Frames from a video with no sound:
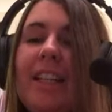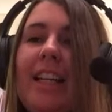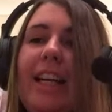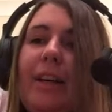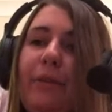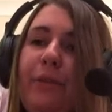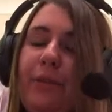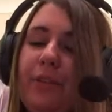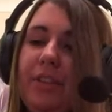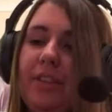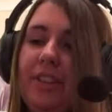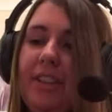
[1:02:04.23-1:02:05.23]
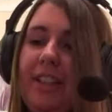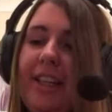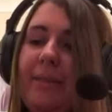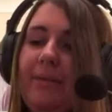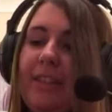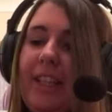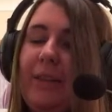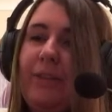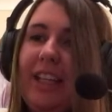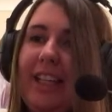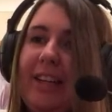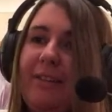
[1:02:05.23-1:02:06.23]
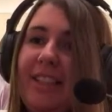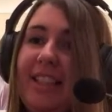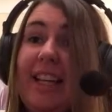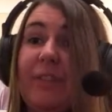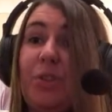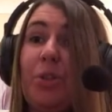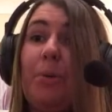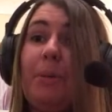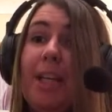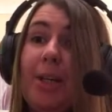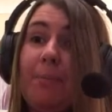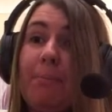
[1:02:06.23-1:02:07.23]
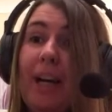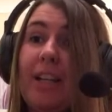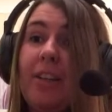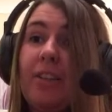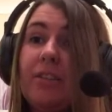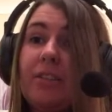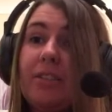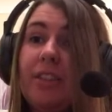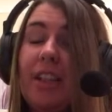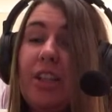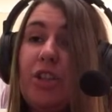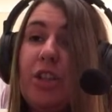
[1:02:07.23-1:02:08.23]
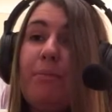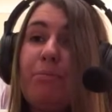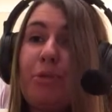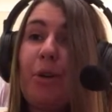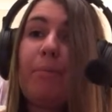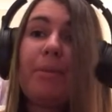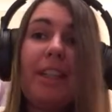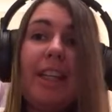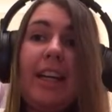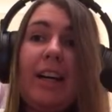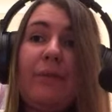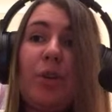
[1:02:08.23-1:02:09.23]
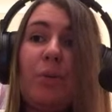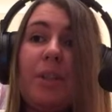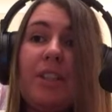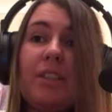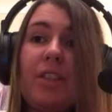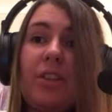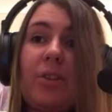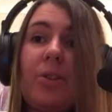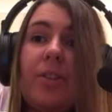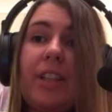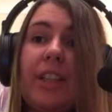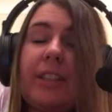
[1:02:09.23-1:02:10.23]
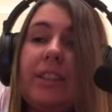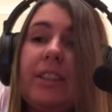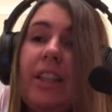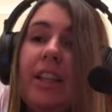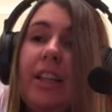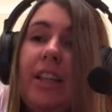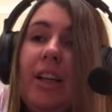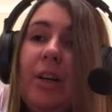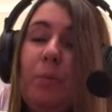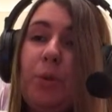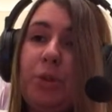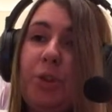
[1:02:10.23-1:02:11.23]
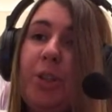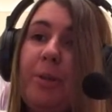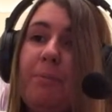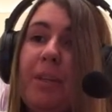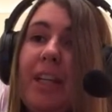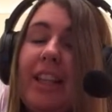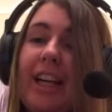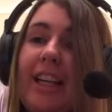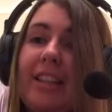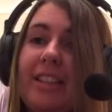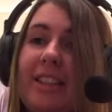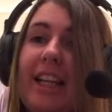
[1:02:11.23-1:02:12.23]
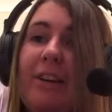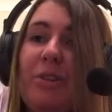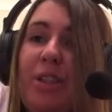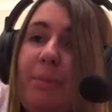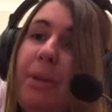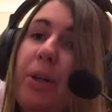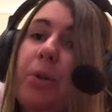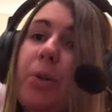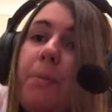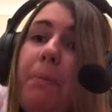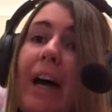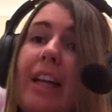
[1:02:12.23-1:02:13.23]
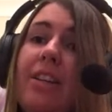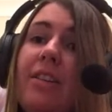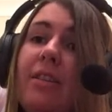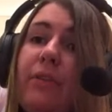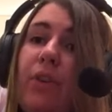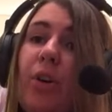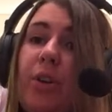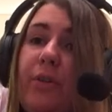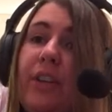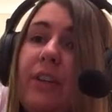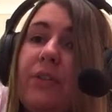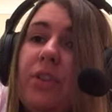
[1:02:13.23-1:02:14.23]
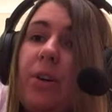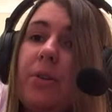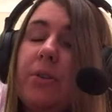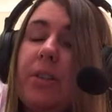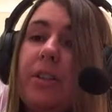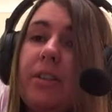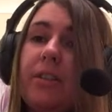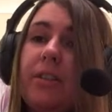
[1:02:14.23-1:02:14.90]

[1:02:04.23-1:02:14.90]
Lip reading: if that era didn't have so many companions, she probably, I've always thought this, was going to be like the stereotypical companion for the Fifth Doctor.